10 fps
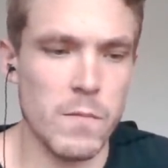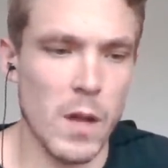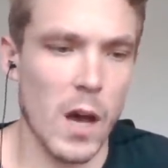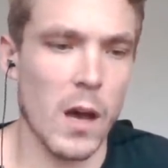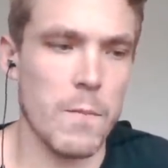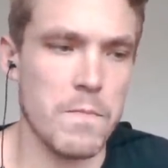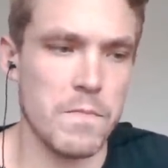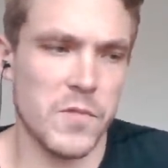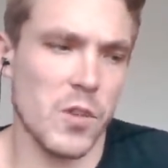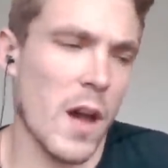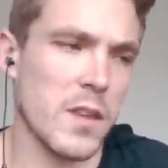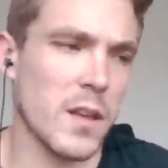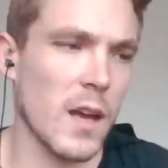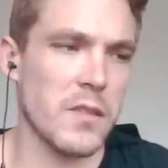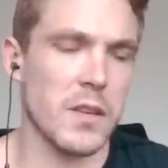Um, so I
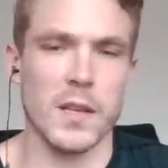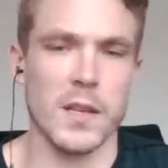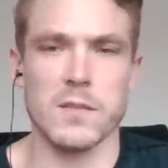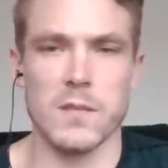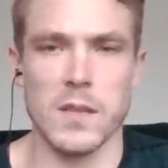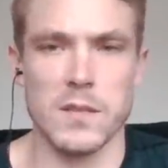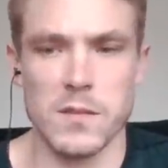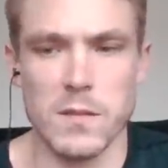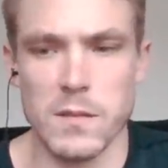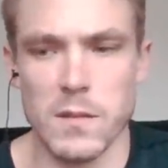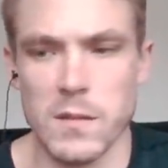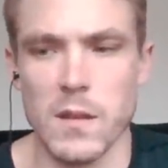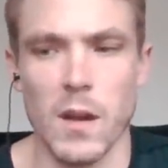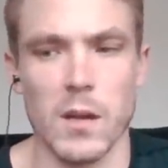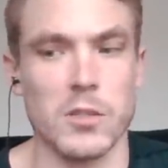think I think that it's it's
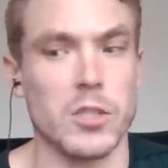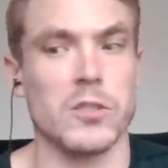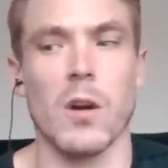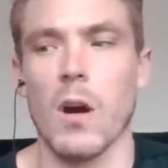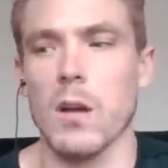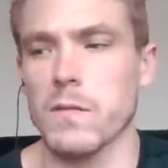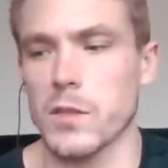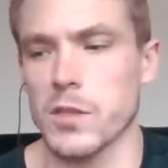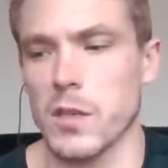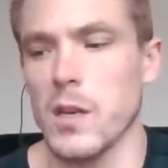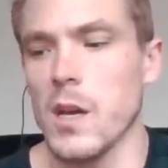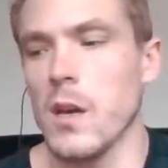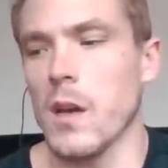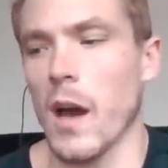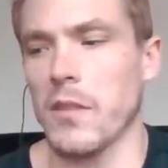uh, just call for sure.
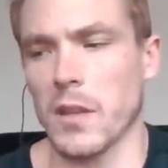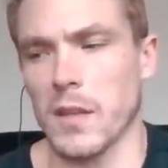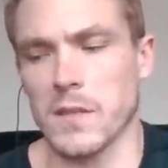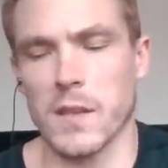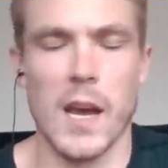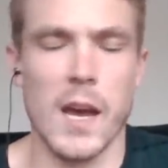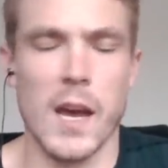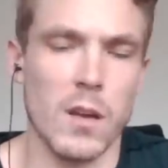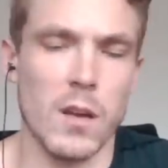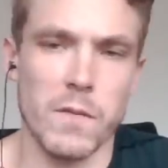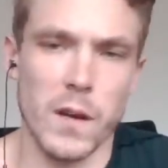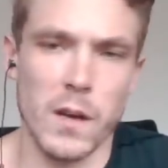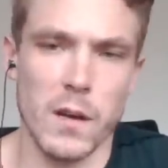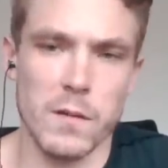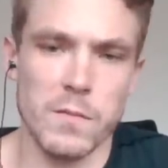I think that he's going to have enough
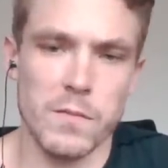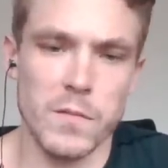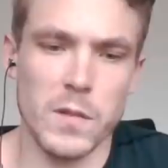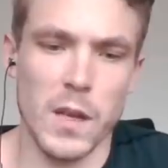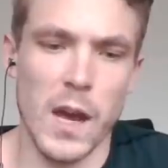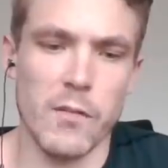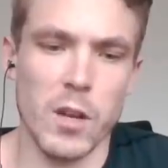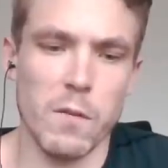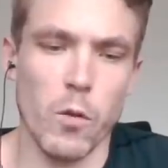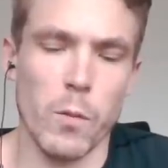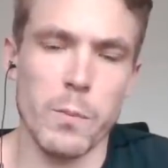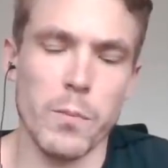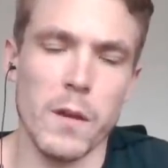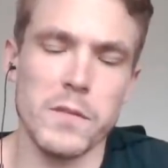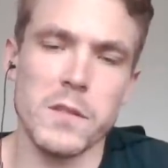uh, going to have enough four bet
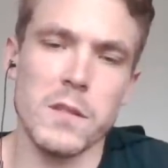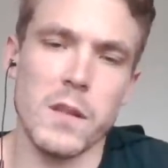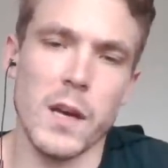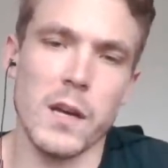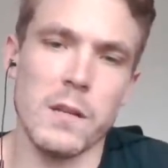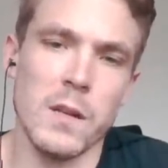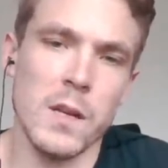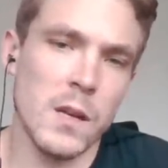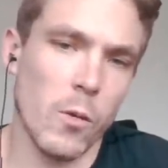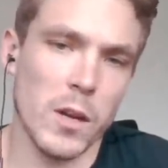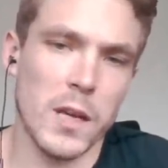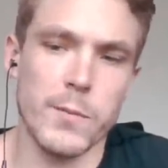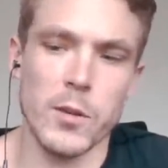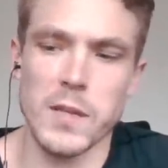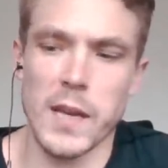bluffs that I want to
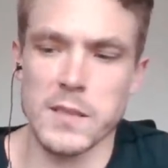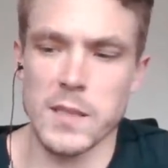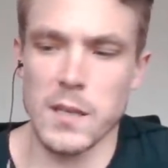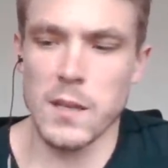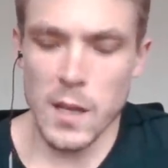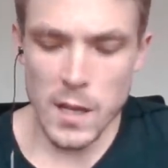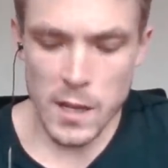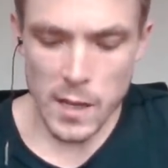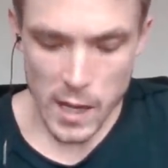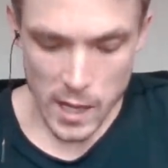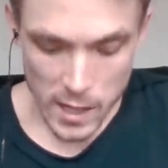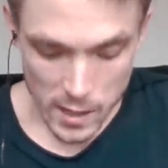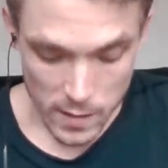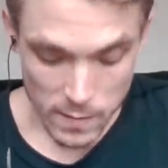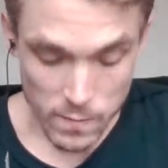keep those hands in.
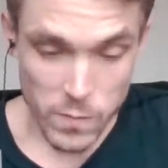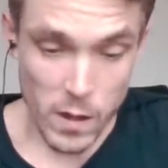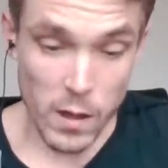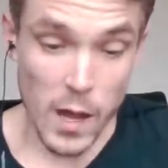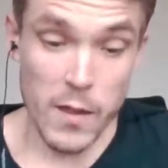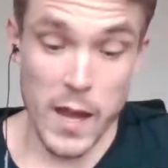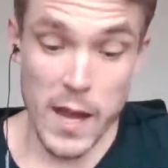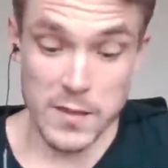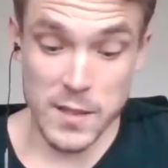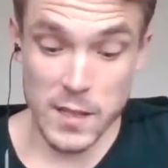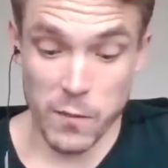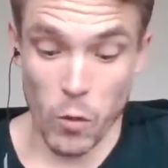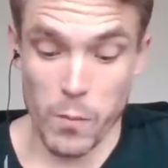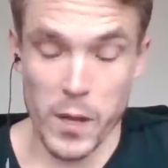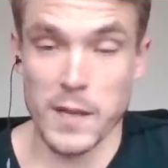And a lot of the hands that he's
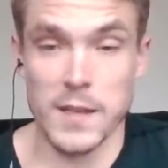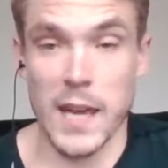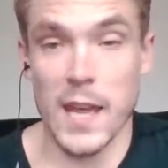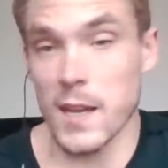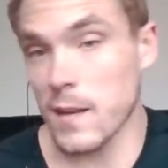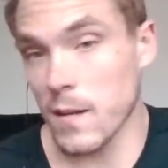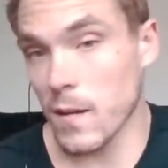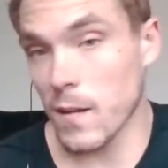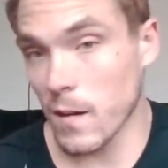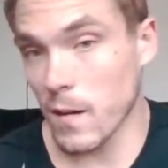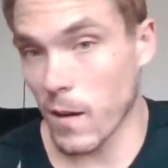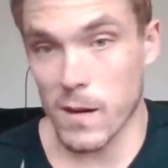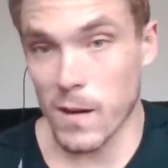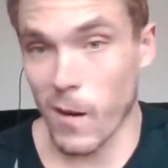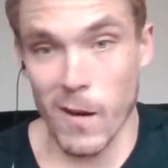four betting to get in,
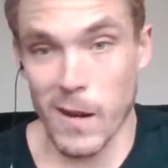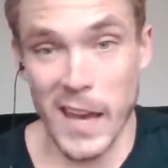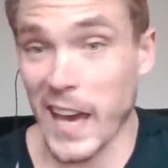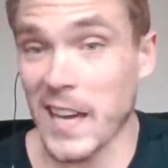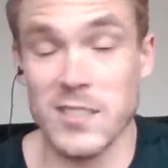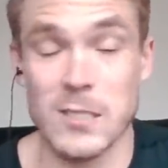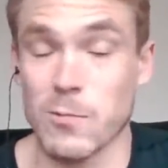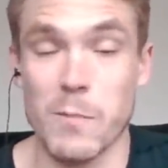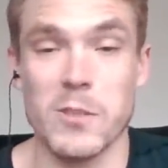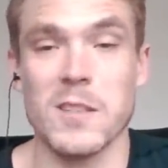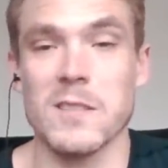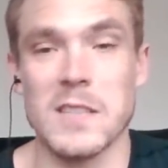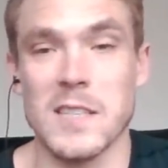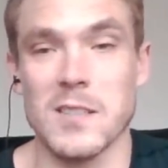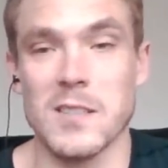our our aces represents a
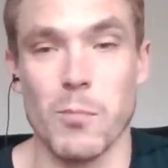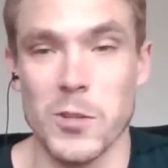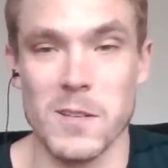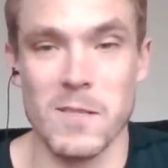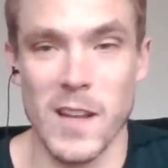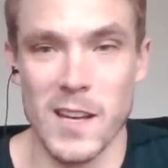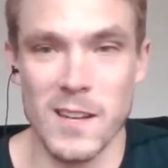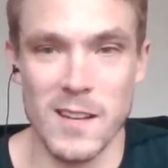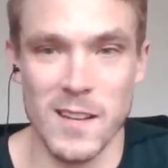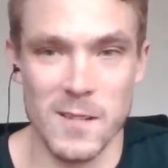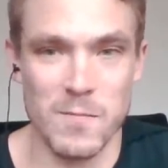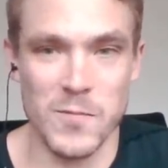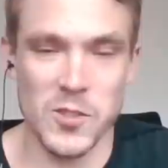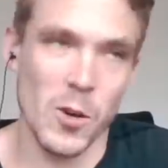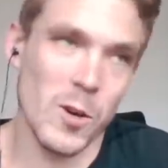decent portion of that. Um,
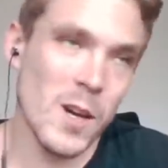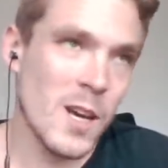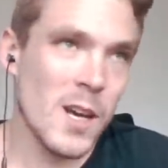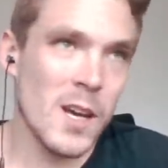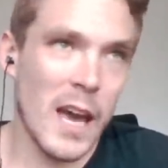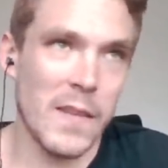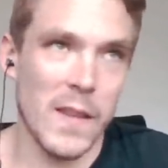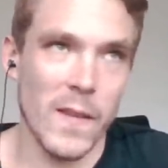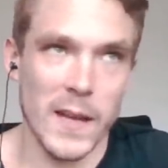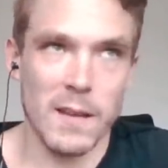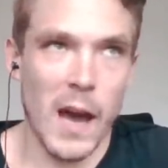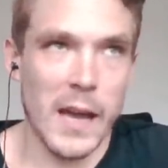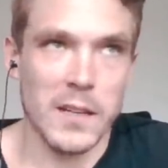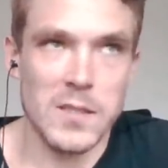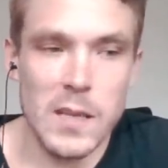so, and then like I
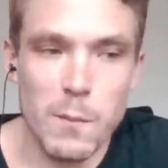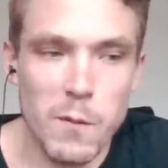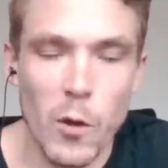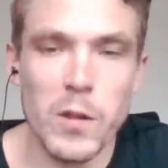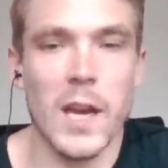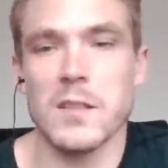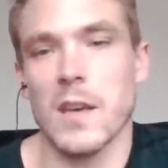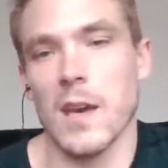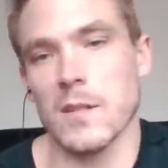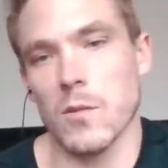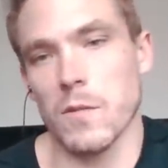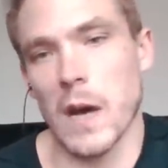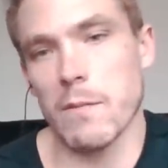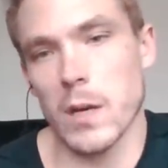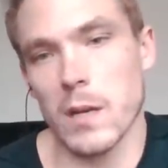could see him folding ace king to a
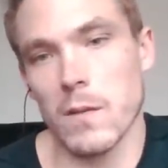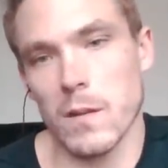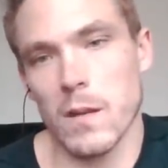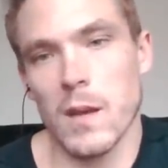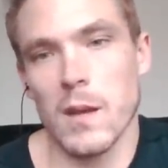five bet even.